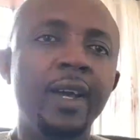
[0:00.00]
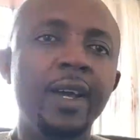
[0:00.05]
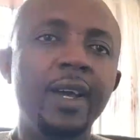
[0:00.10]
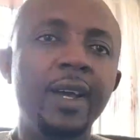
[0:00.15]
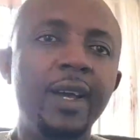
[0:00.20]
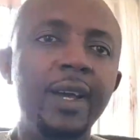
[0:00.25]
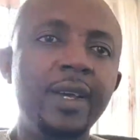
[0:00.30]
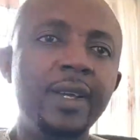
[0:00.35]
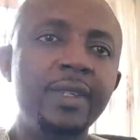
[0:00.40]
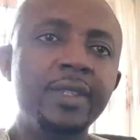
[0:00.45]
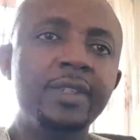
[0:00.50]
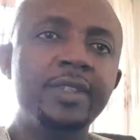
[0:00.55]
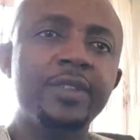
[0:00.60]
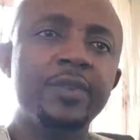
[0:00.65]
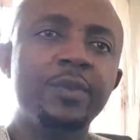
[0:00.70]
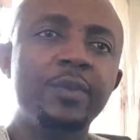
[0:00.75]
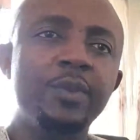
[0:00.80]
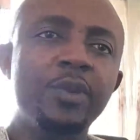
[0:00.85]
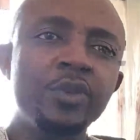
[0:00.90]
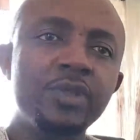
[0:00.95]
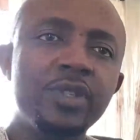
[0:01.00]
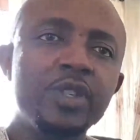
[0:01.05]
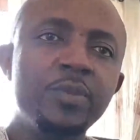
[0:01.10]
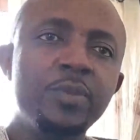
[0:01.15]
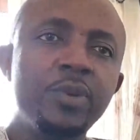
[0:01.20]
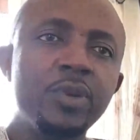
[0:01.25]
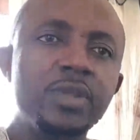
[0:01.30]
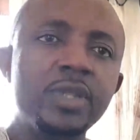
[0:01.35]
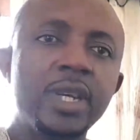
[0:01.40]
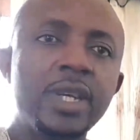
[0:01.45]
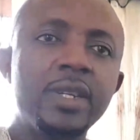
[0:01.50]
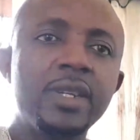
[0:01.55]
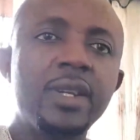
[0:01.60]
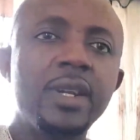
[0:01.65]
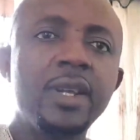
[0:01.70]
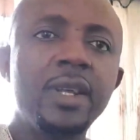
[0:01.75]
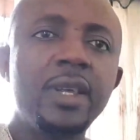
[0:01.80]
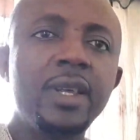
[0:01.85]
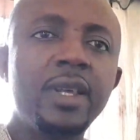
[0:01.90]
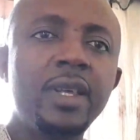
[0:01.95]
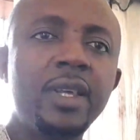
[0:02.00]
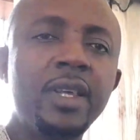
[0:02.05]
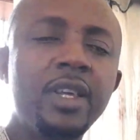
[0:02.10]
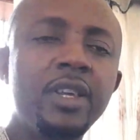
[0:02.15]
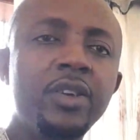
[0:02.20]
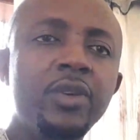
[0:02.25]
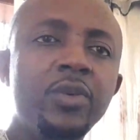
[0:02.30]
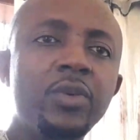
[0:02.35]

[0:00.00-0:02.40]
And most importantly,